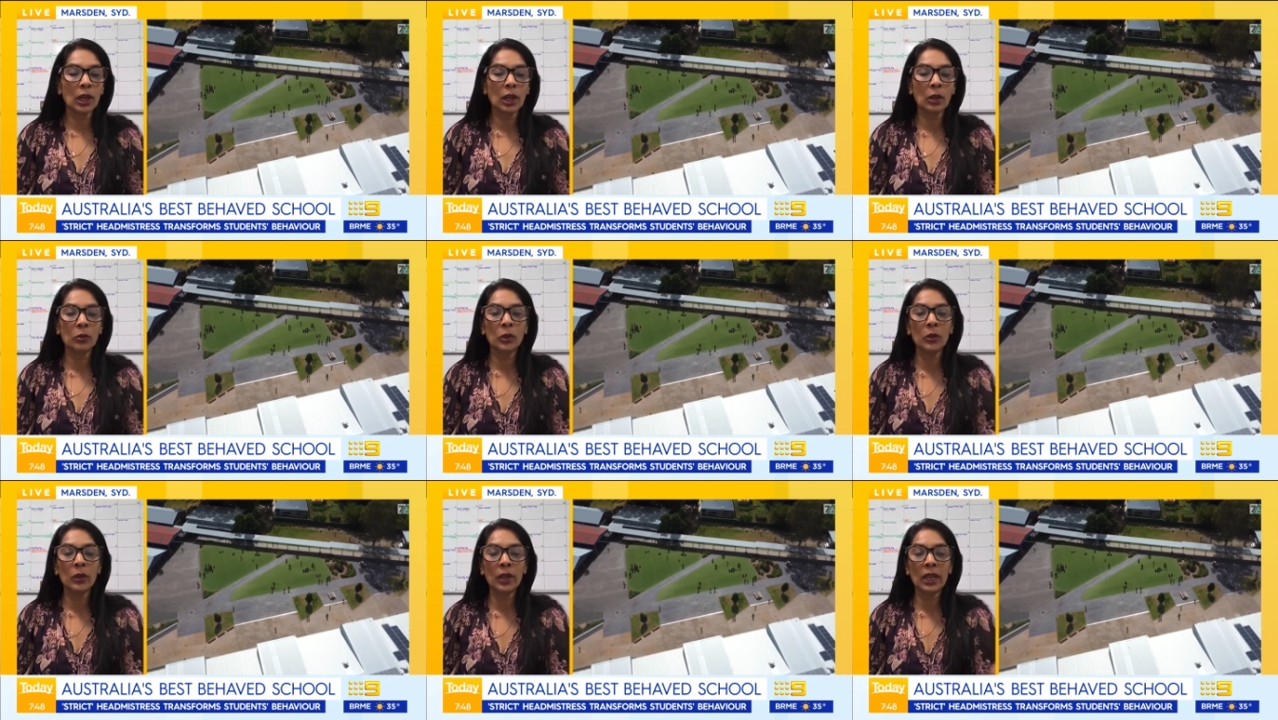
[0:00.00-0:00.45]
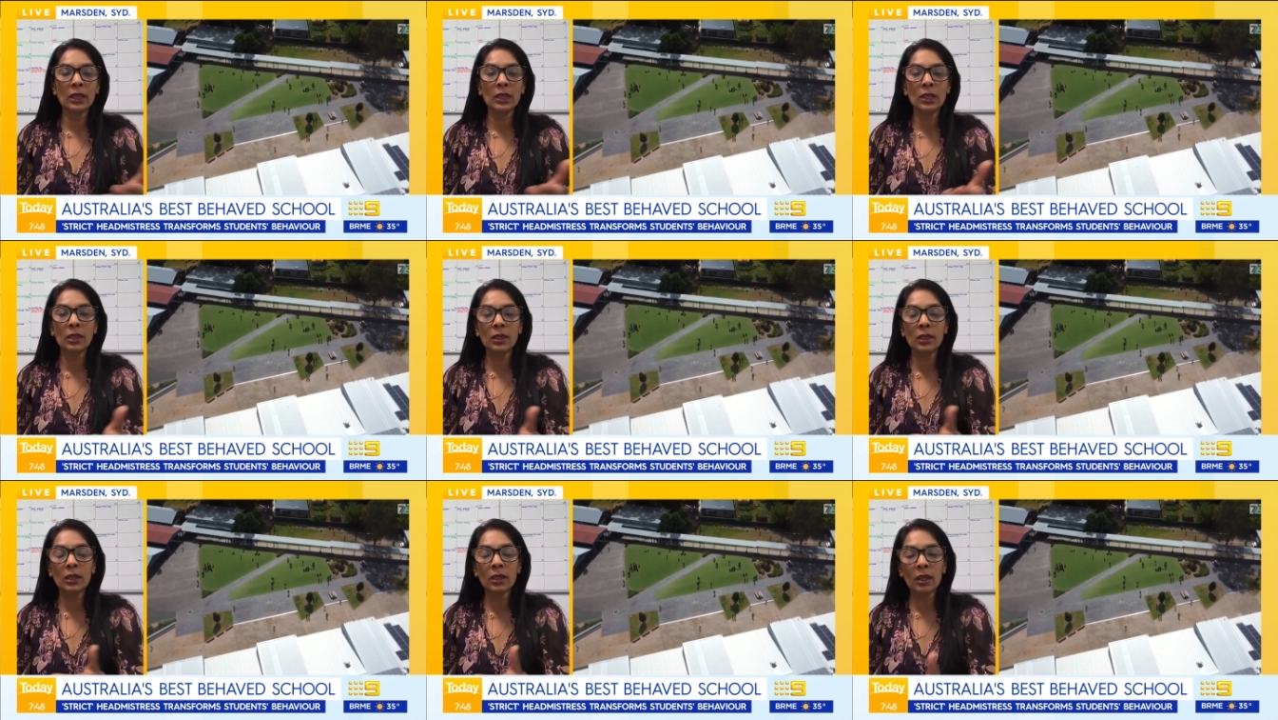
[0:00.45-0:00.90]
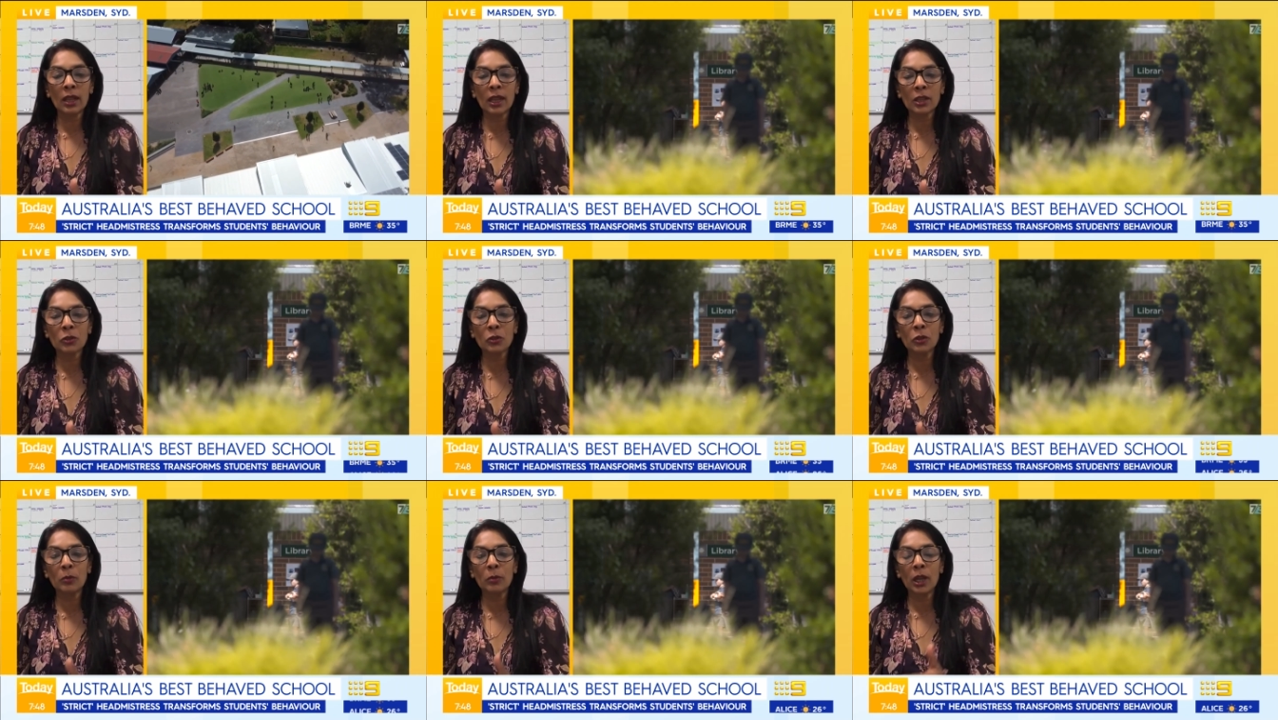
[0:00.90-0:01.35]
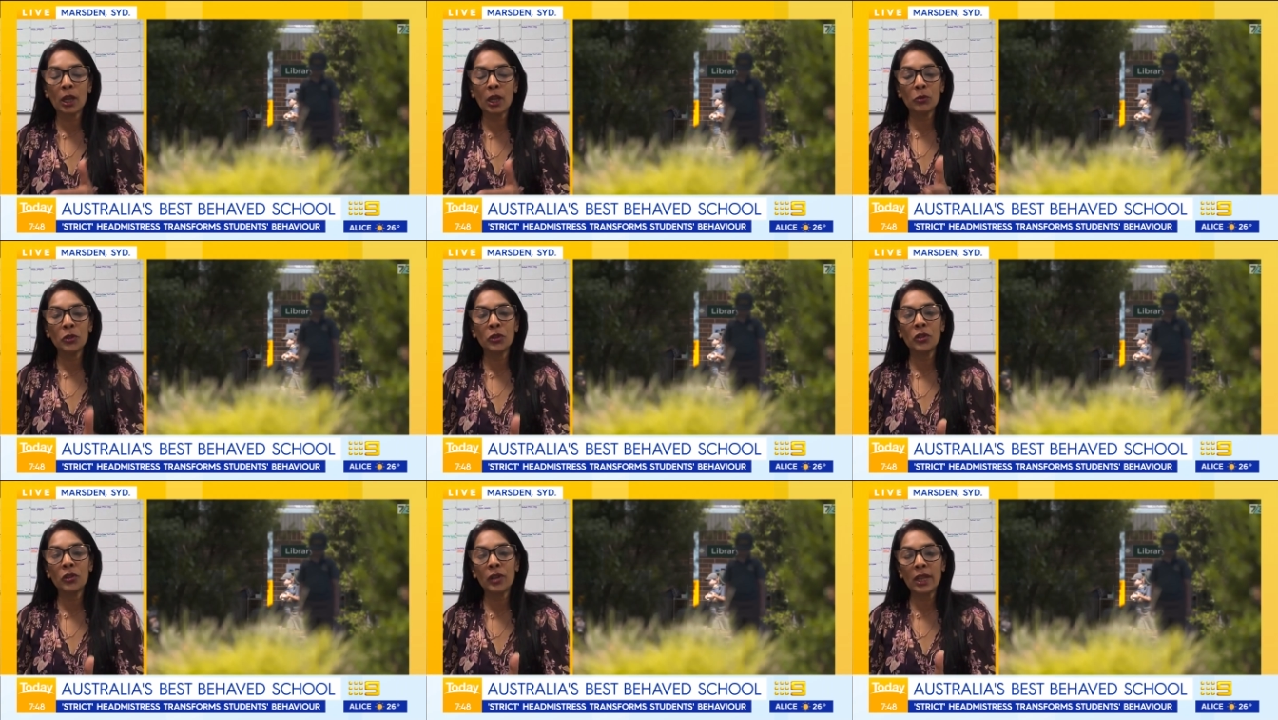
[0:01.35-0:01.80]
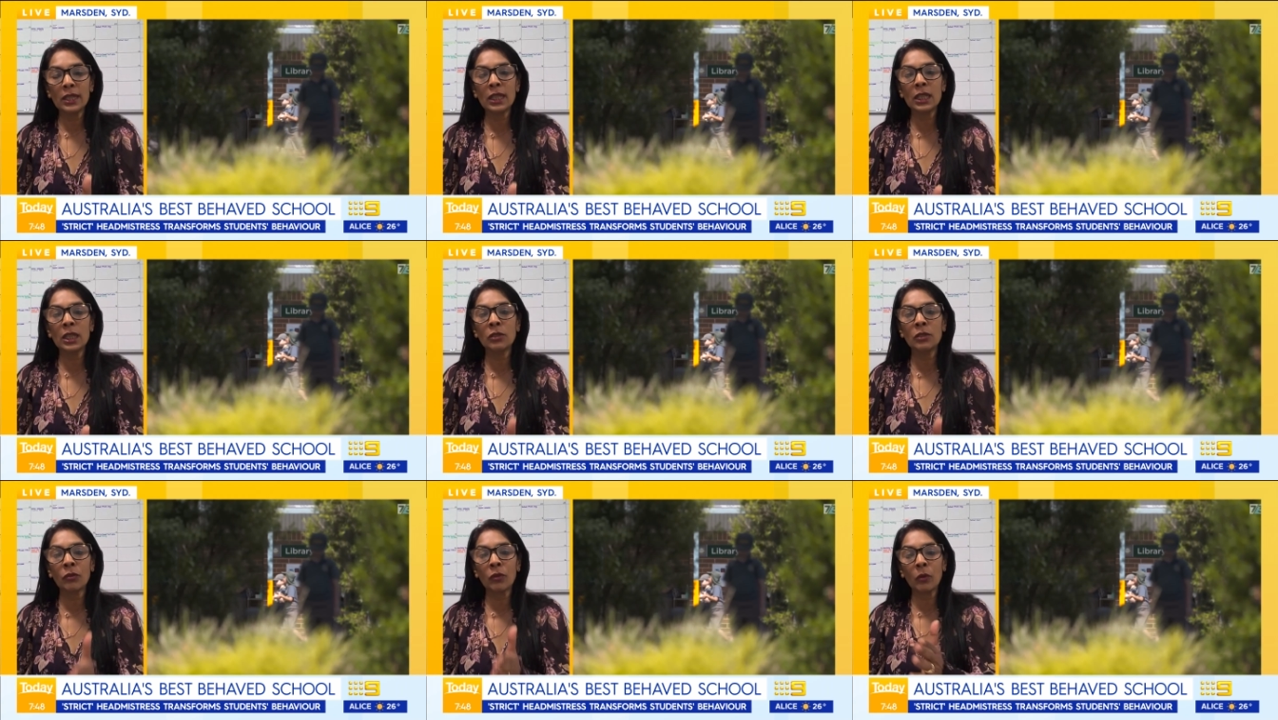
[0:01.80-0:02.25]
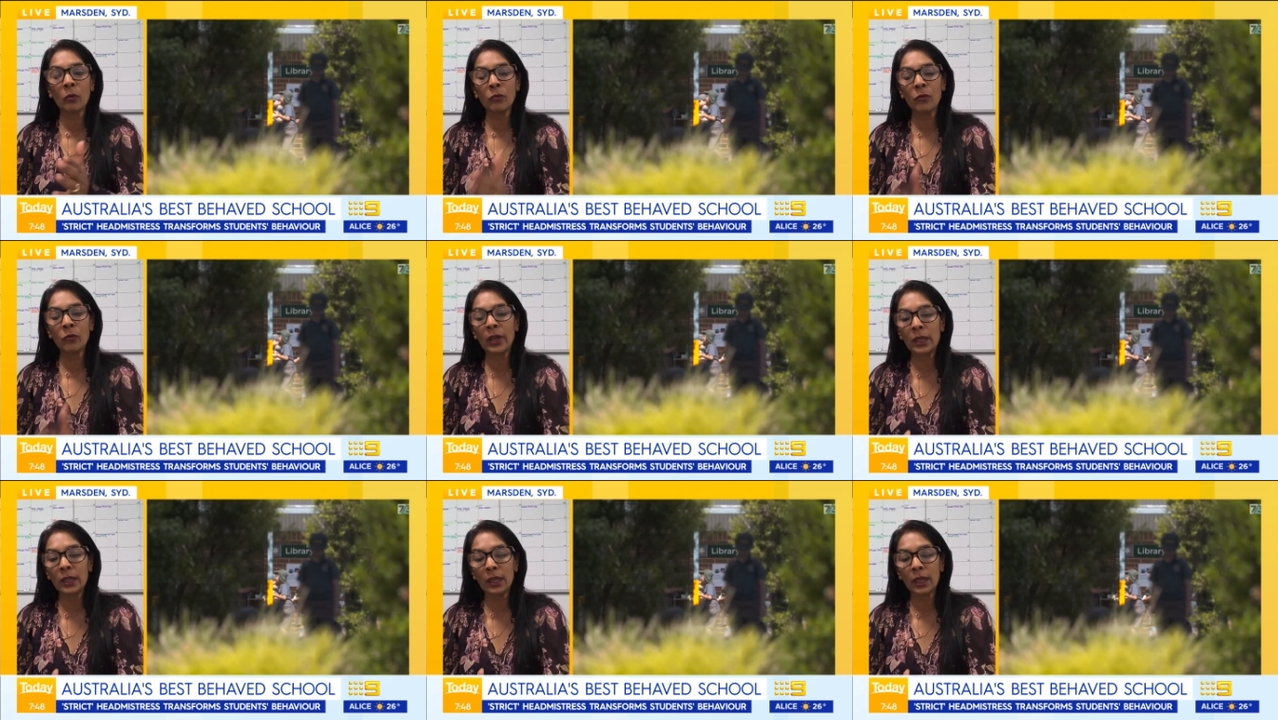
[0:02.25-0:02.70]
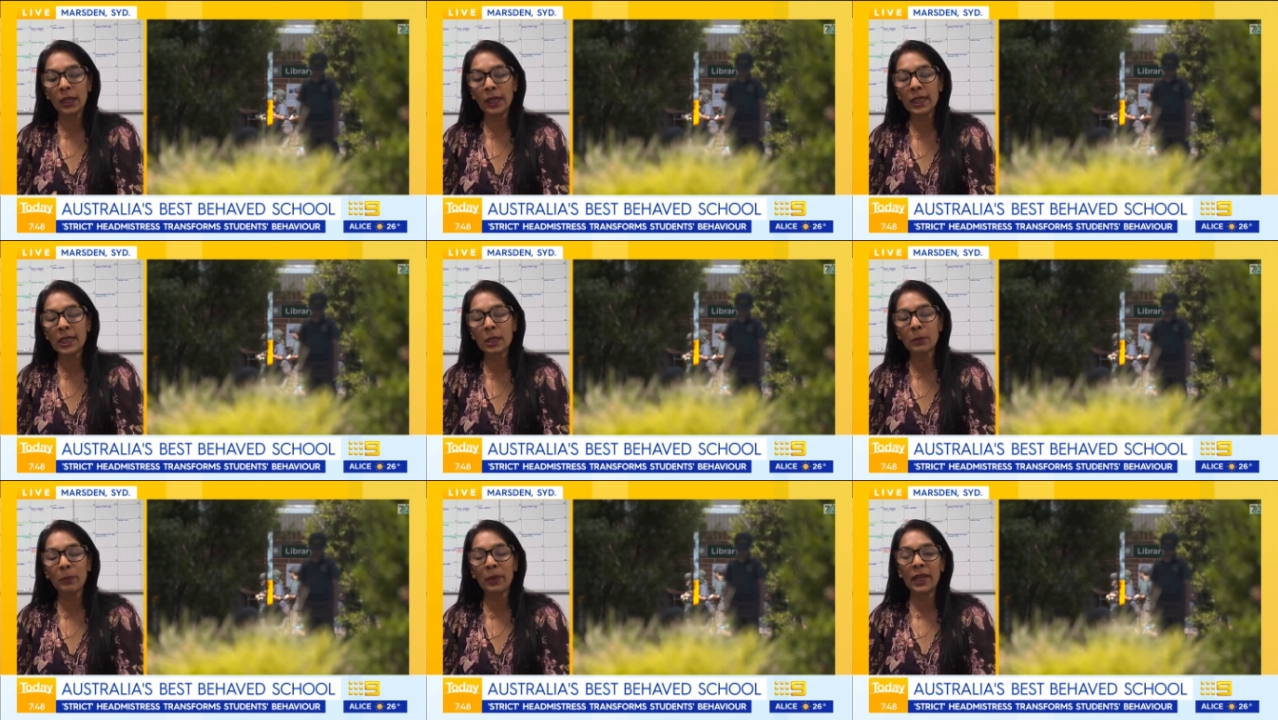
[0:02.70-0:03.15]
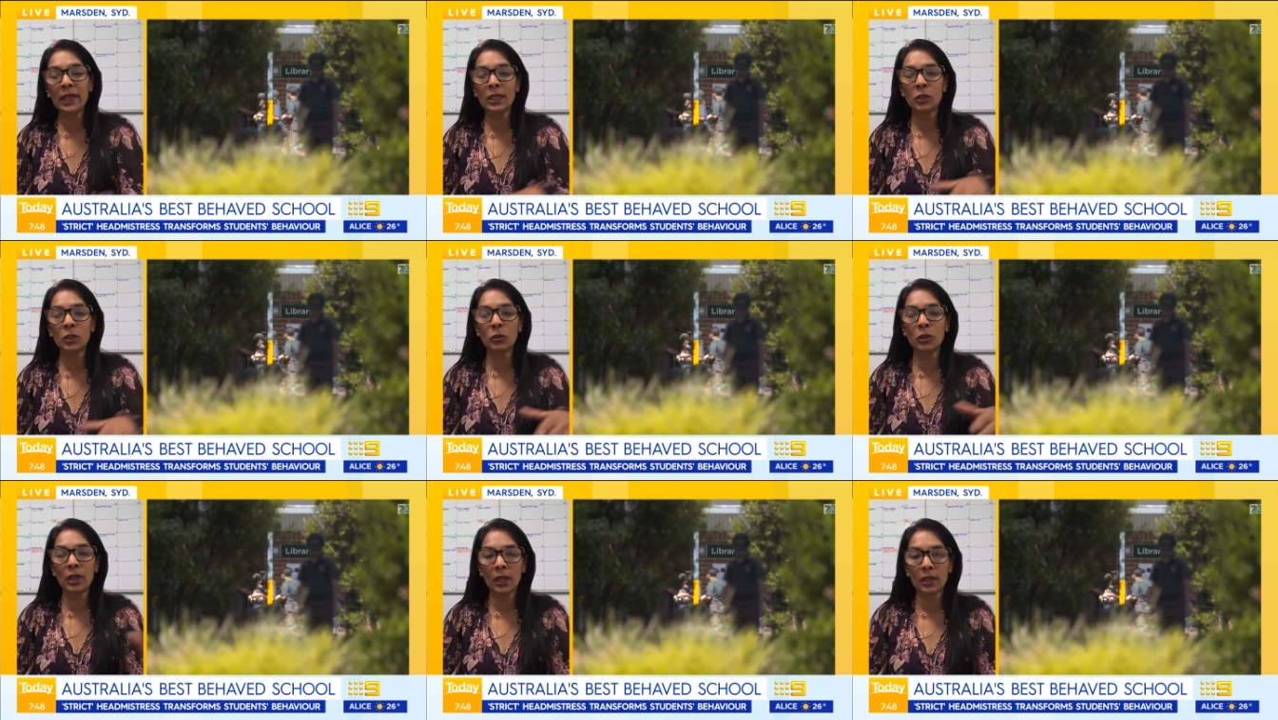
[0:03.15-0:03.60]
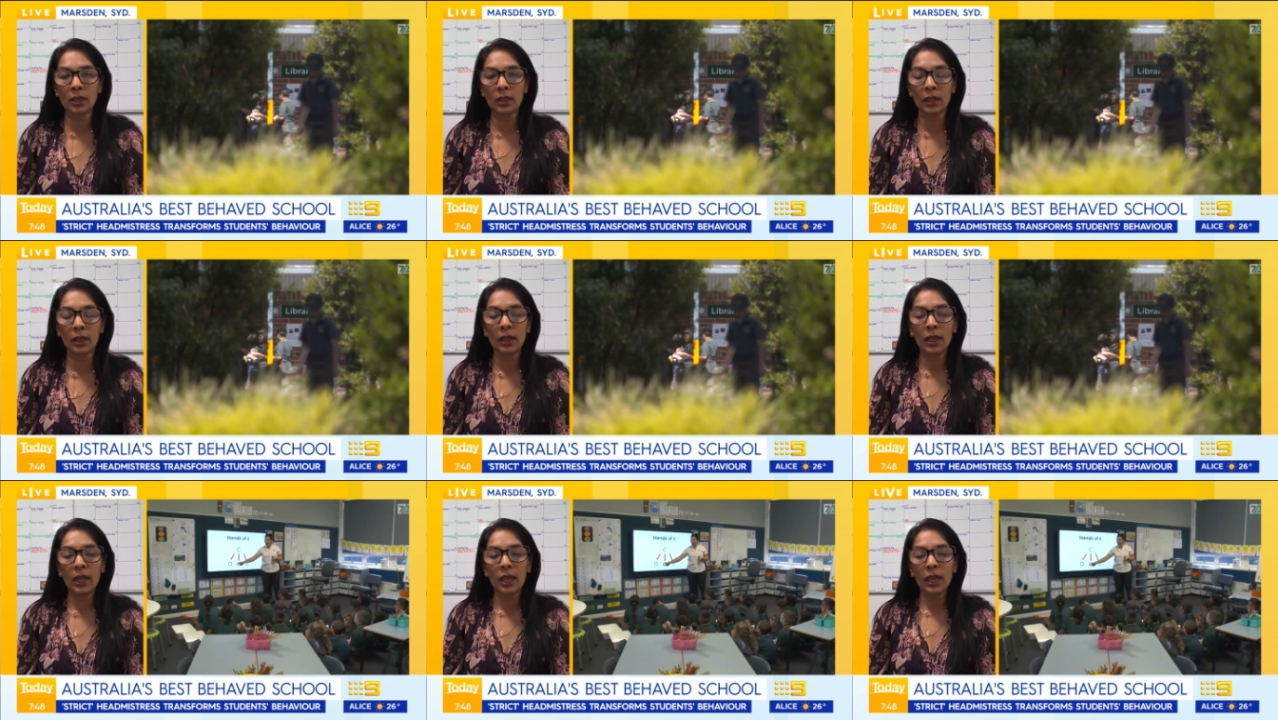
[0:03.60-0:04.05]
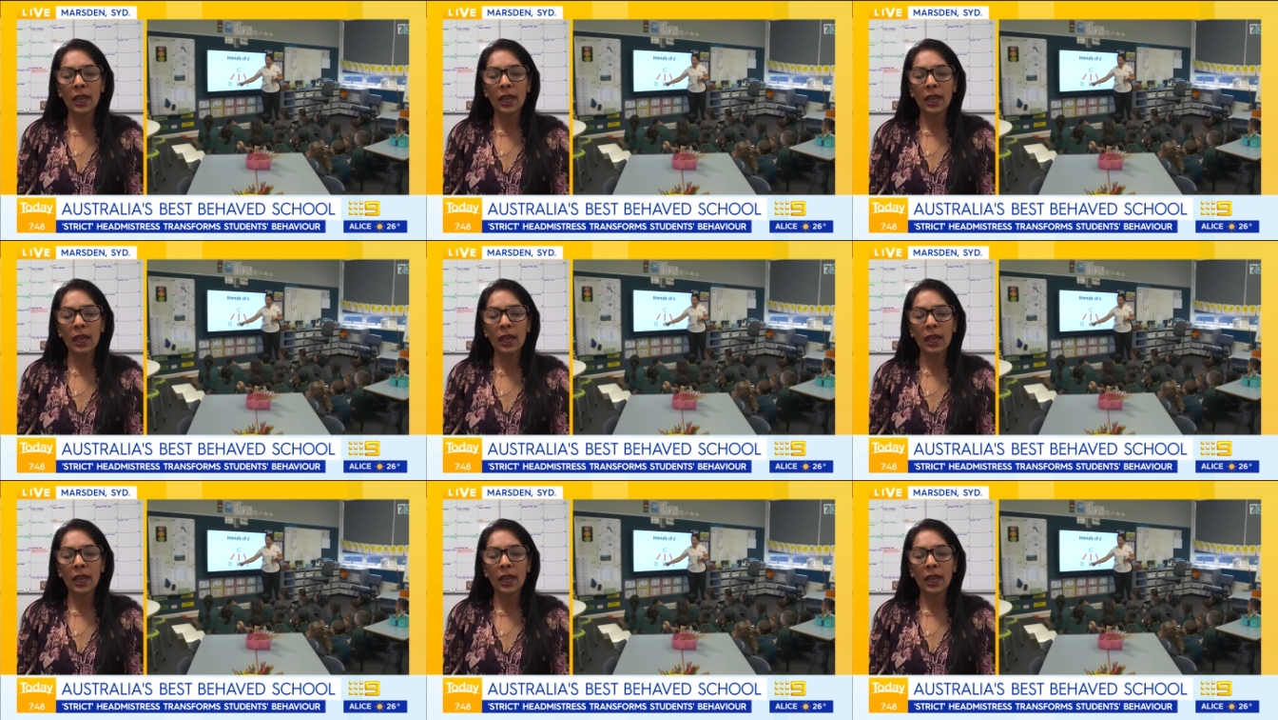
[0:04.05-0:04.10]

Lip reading: How do you enter the classroom? How do you transition from one learning space to another?